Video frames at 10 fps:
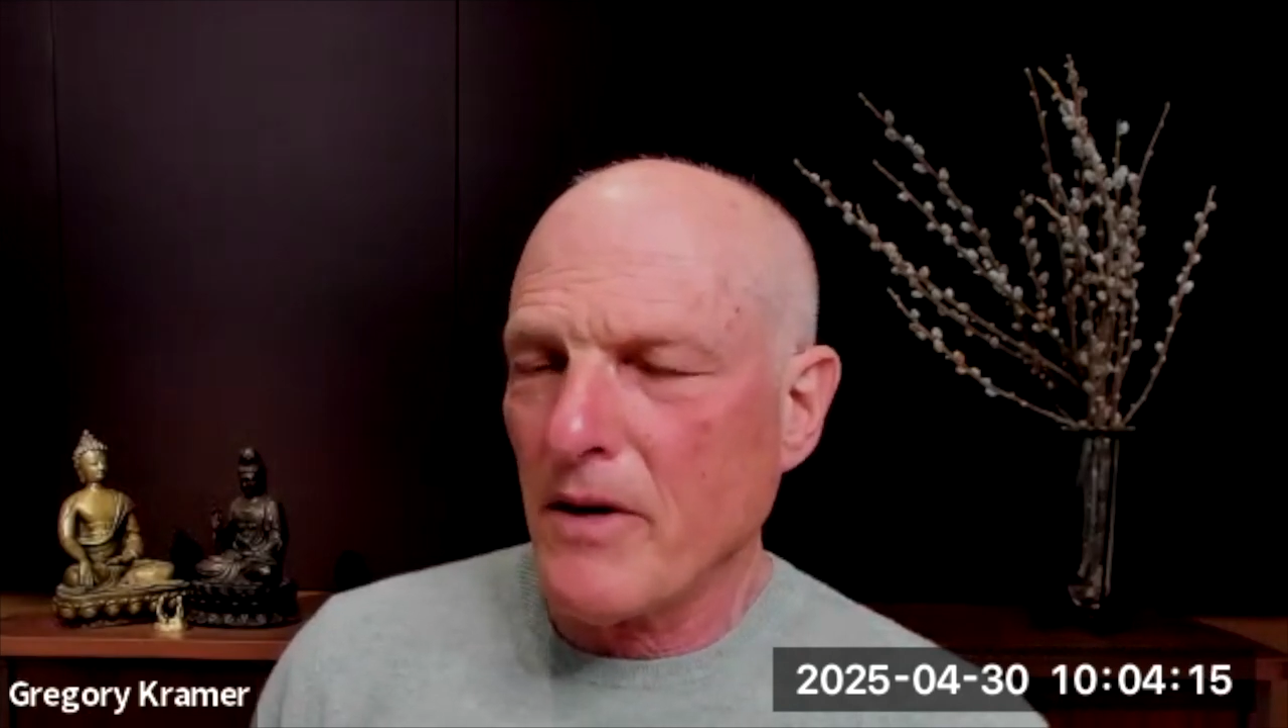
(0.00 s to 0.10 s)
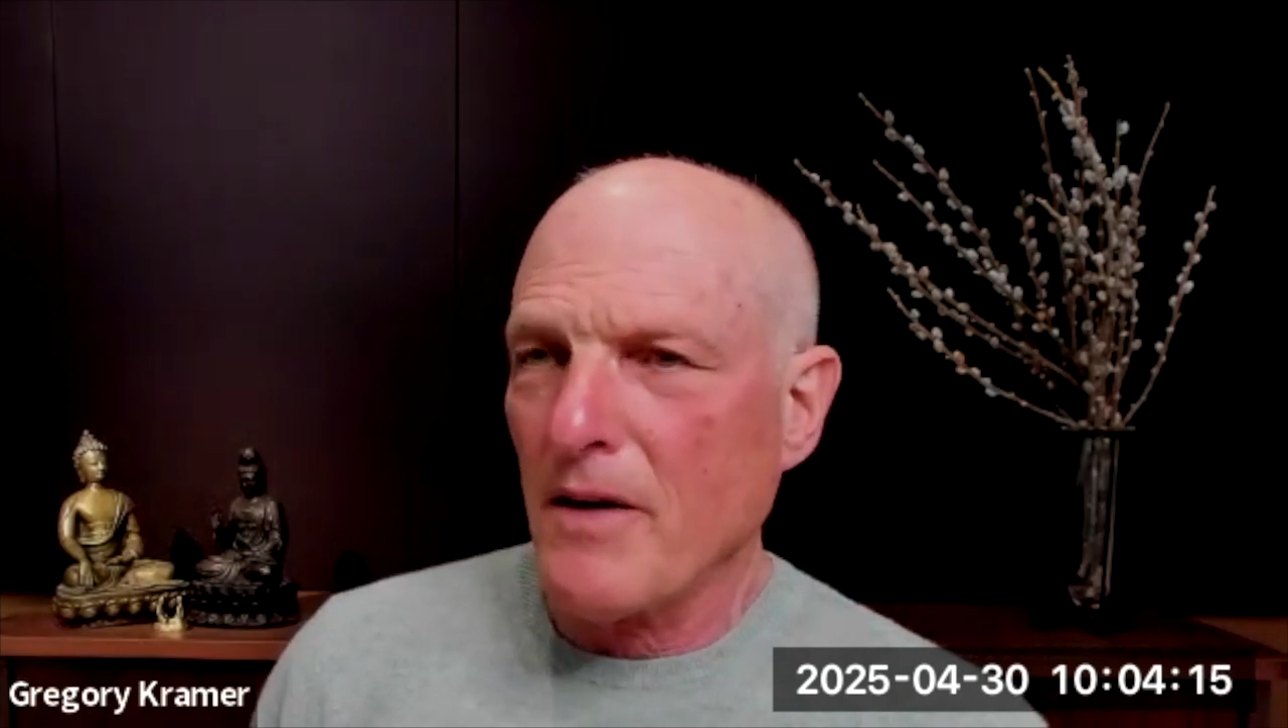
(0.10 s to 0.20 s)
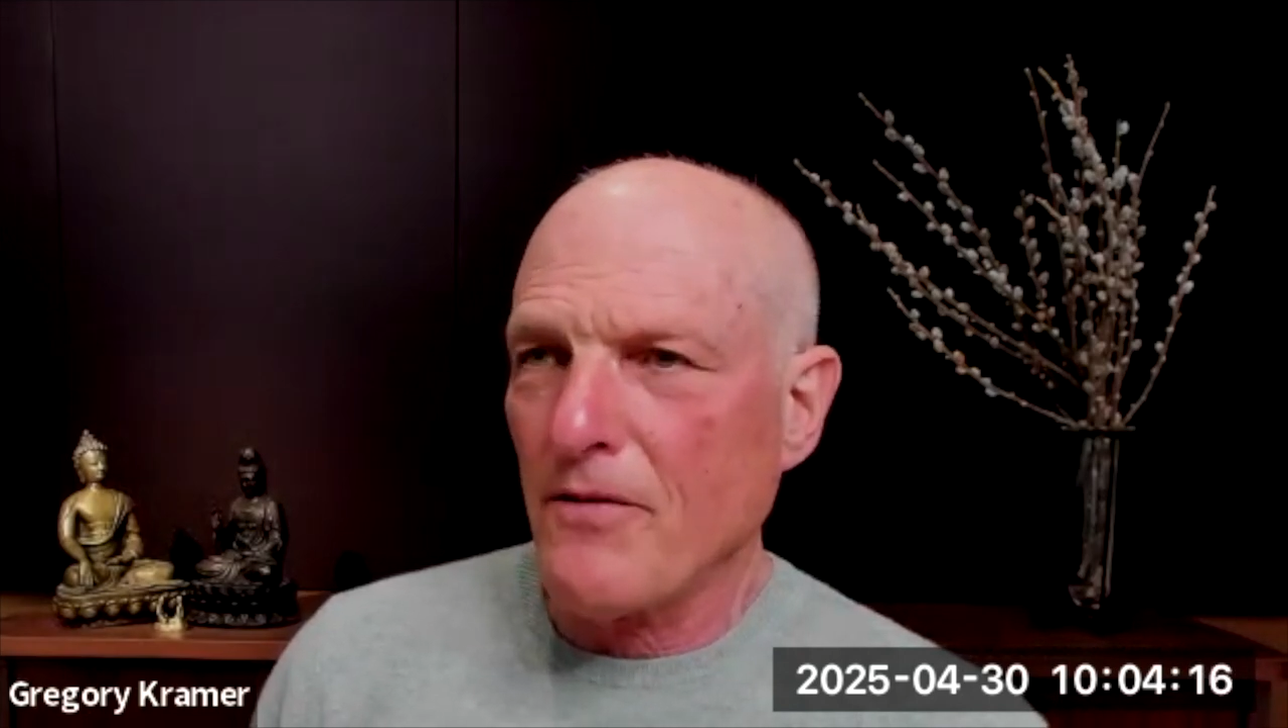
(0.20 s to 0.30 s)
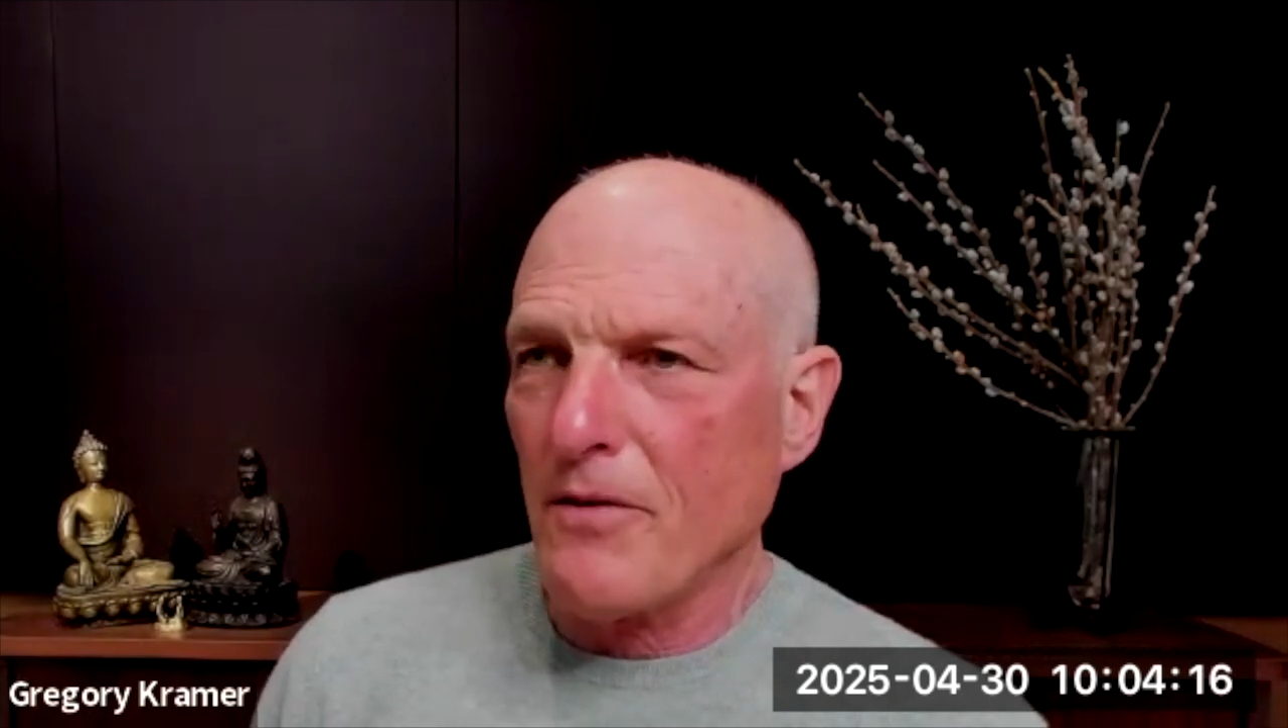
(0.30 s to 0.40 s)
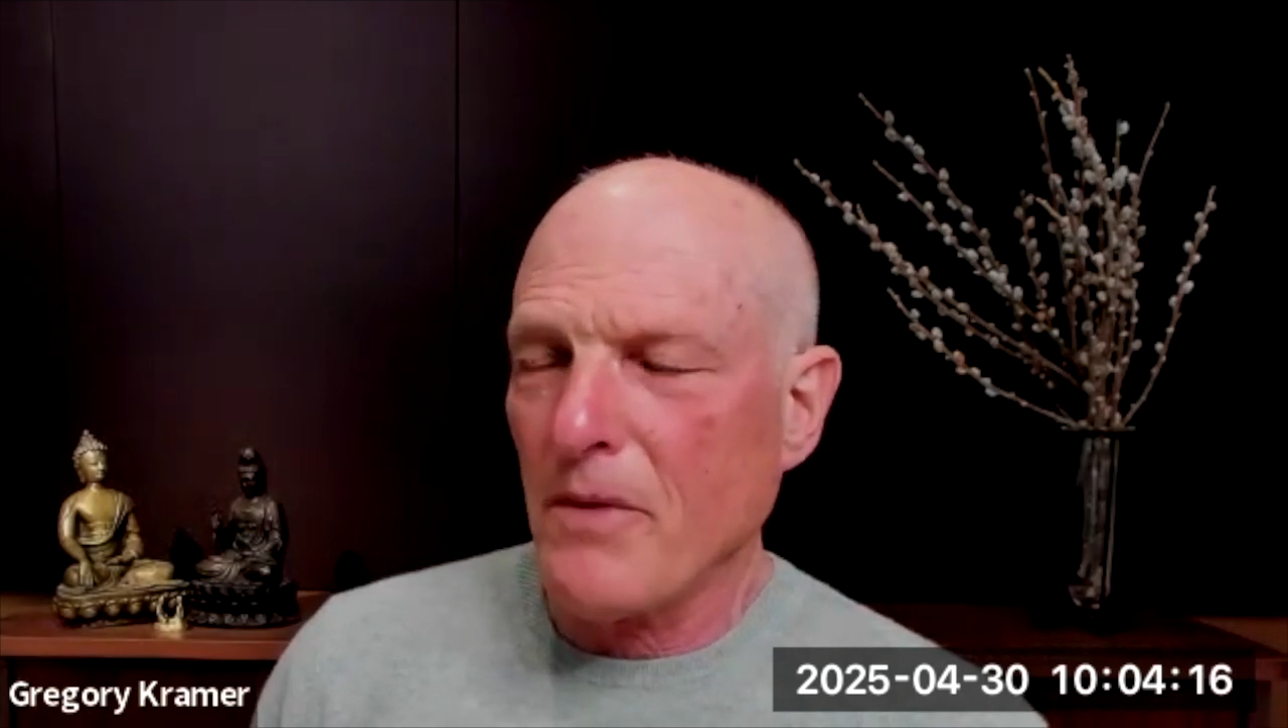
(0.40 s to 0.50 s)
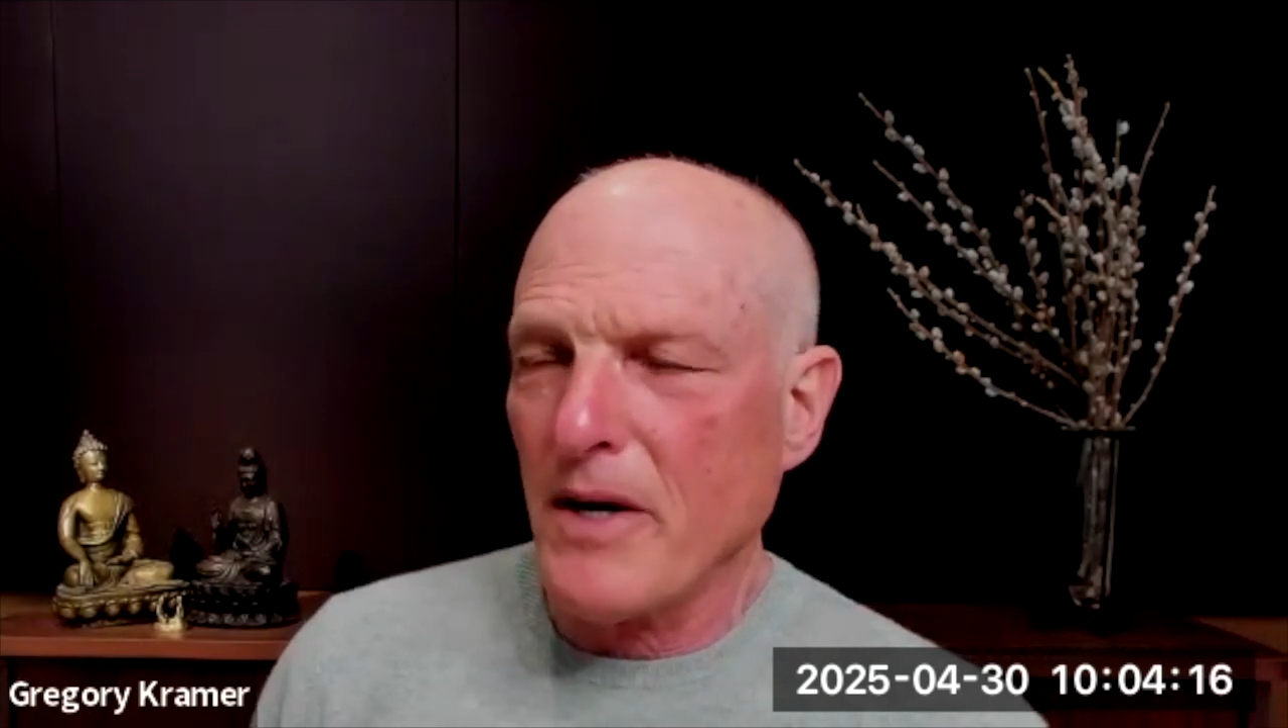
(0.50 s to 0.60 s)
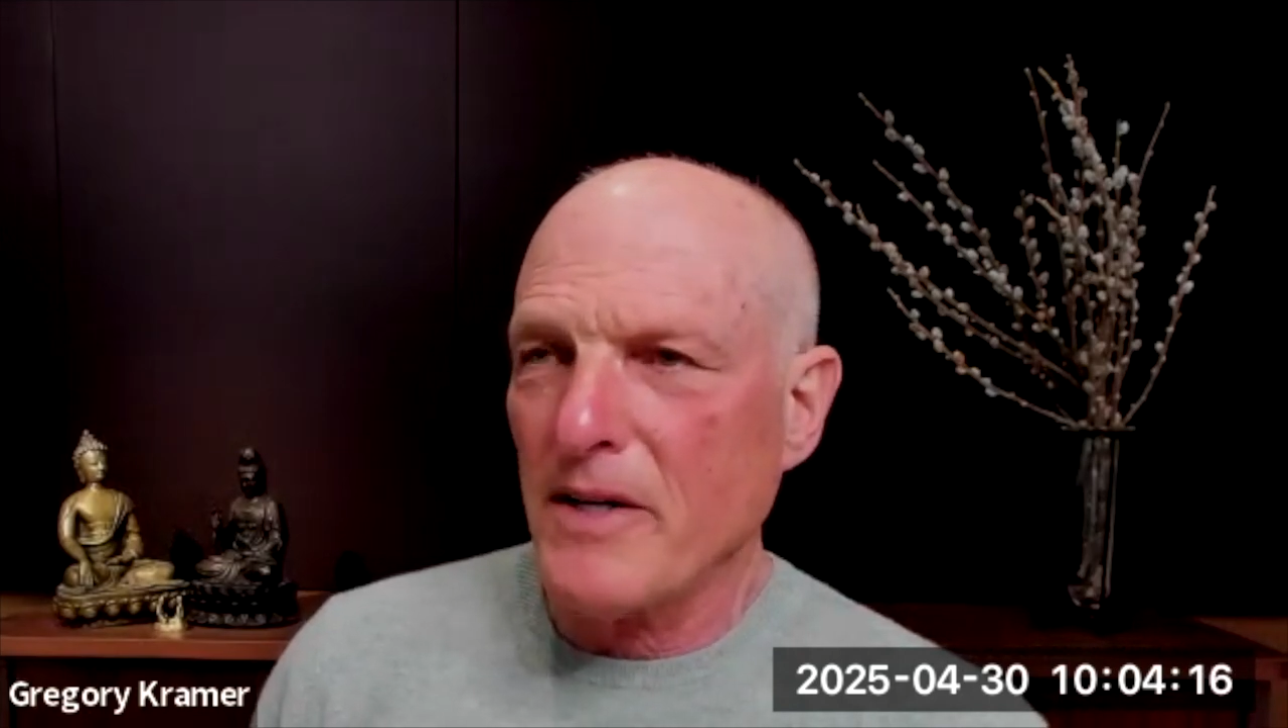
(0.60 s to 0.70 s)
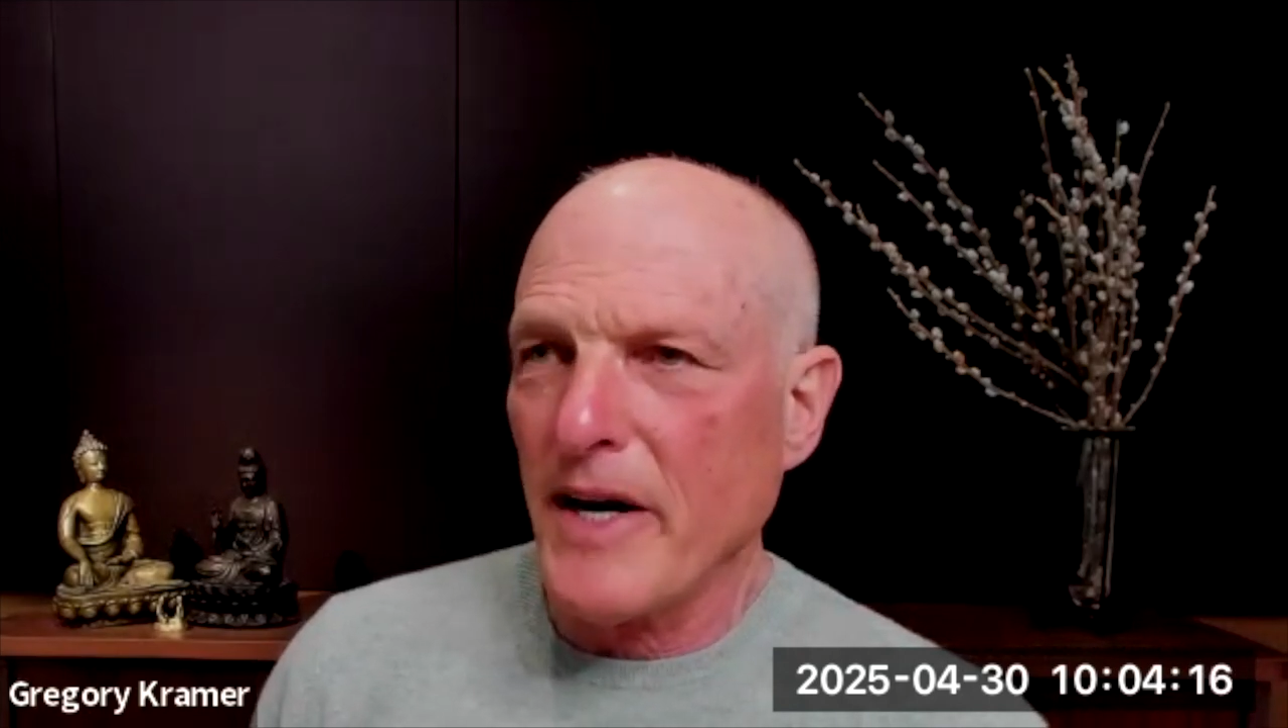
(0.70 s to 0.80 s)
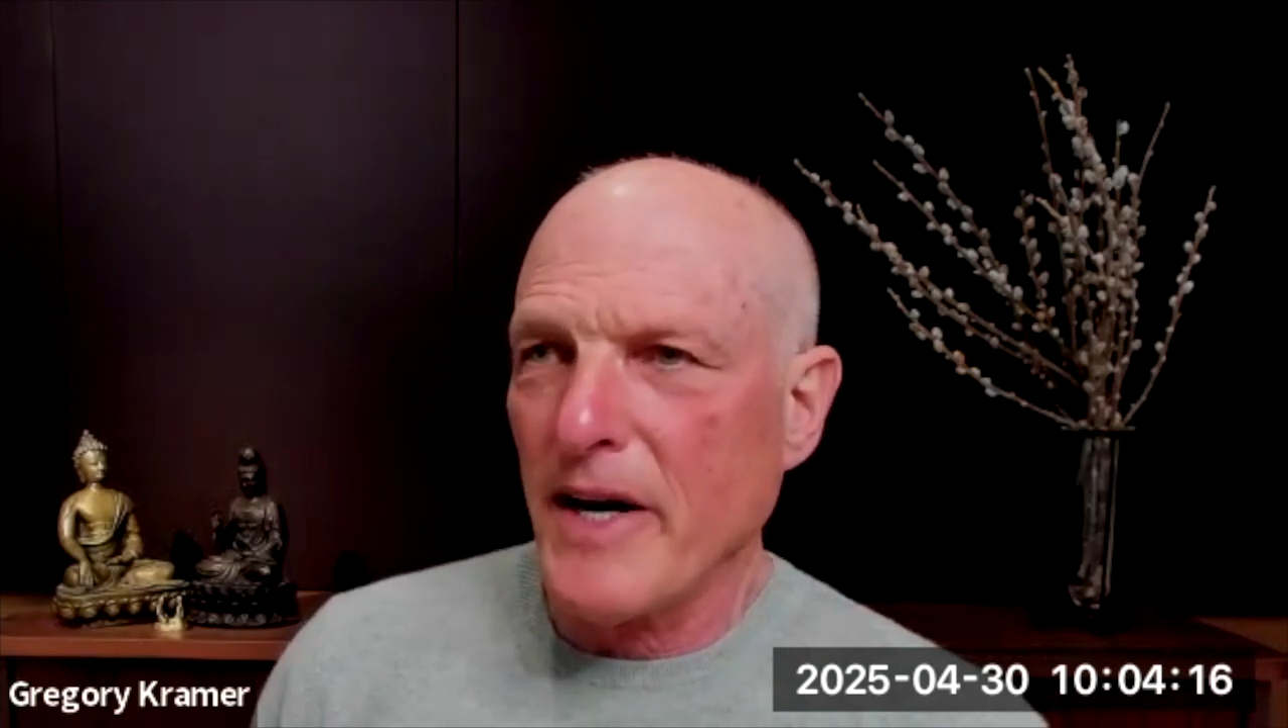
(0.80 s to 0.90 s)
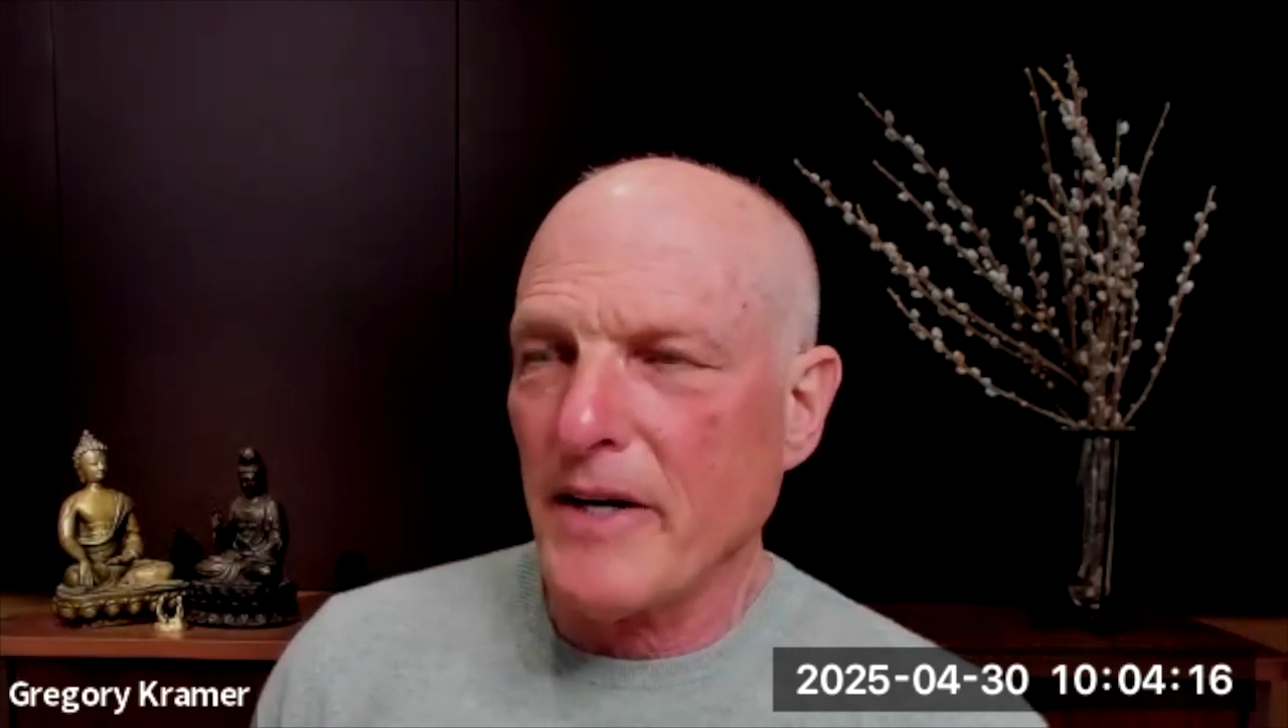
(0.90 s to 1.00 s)
kind of got
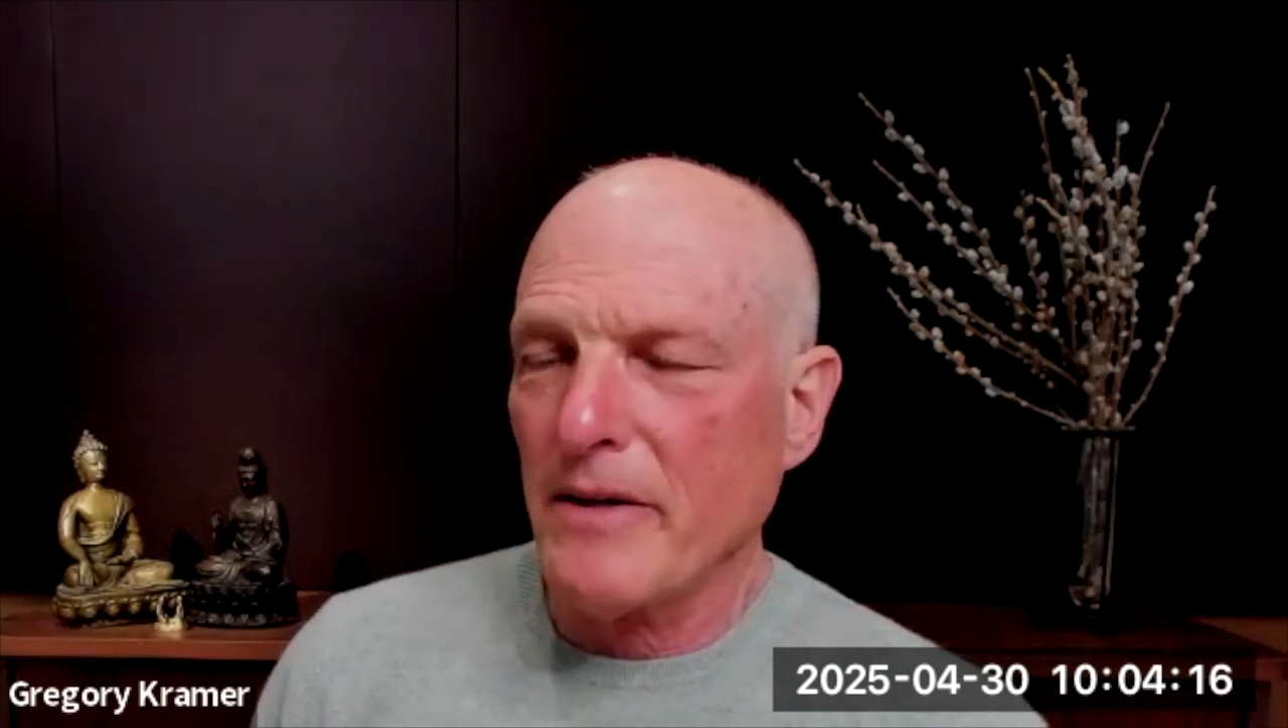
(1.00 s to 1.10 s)
from my